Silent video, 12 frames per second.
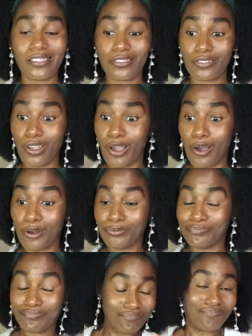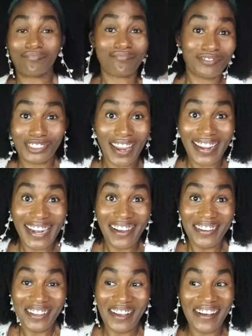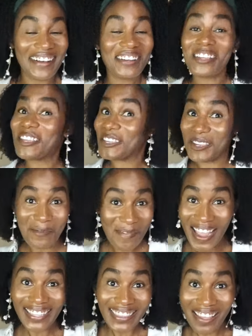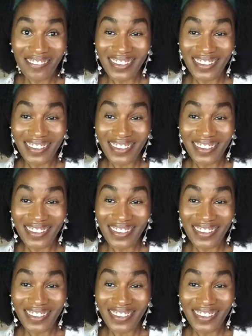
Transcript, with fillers: So try it out, y'all. You might love